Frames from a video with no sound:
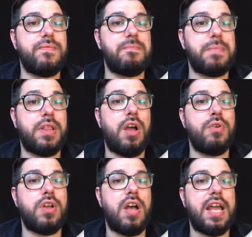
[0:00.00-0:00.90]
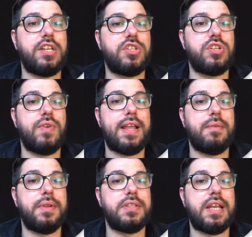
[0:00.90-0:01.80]
below your H2
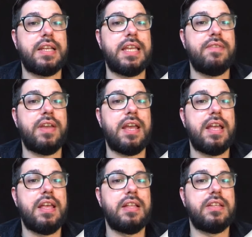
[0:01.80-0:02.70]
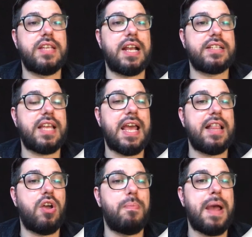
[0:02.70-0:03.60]
element and give it the text
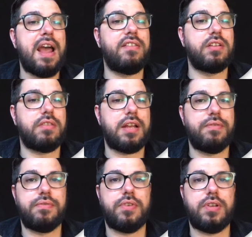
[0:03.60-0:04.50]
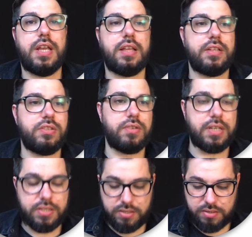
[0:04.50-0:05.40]
hello paragraph. Okay, let's do
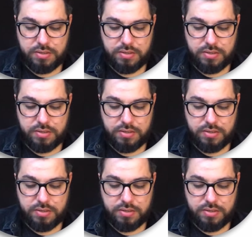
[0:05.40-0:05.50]
this.